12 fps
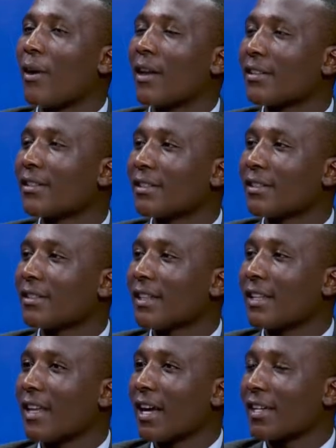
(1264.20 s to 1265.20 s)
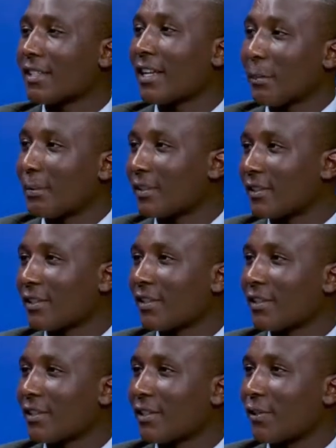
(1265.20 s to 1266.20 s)
once they accept
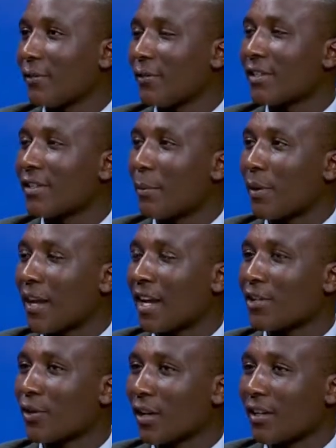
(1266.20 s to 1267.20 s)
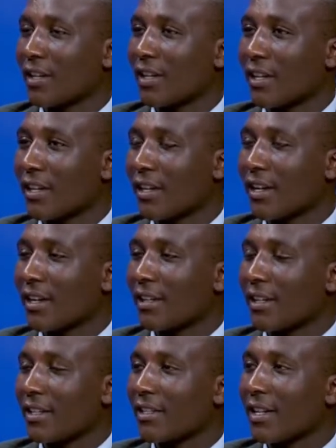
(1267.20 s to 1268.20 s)
your visa application and
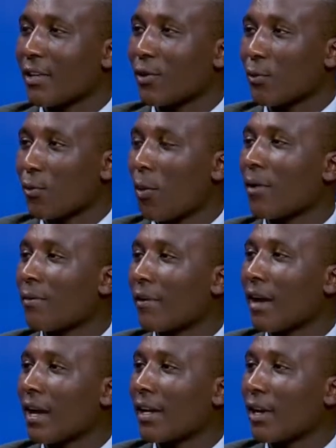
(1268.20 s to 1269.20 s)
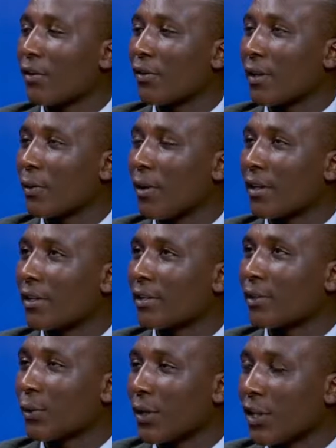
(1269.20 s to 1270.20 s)
they say you qualify and now they
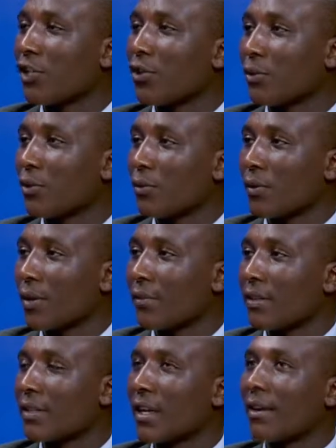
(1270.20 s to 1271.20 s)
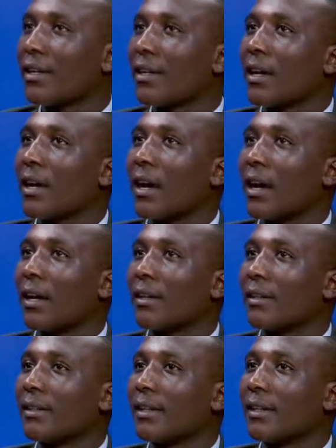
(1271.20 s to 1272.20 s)
want to issue you with a visa,
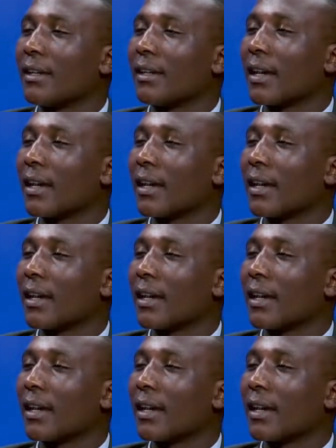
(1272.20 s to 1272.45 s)
and